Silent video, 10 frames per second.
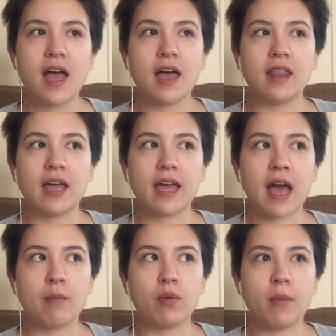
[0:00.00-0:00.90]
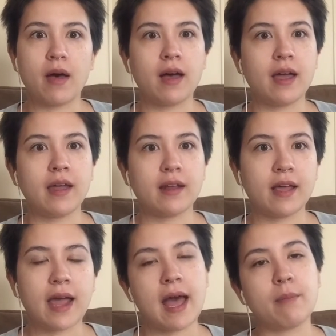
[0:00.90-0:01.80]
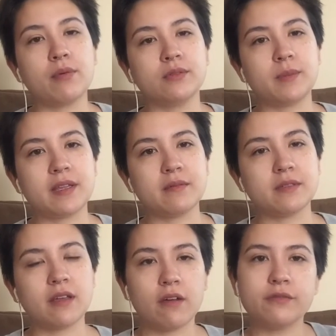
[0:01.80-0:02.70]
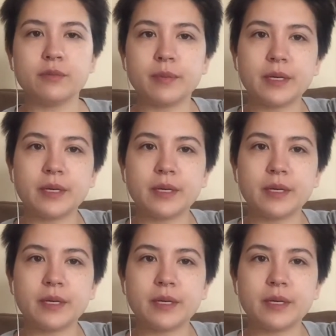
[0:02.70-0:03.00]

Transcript: I like apple pie and I like apples by themselves,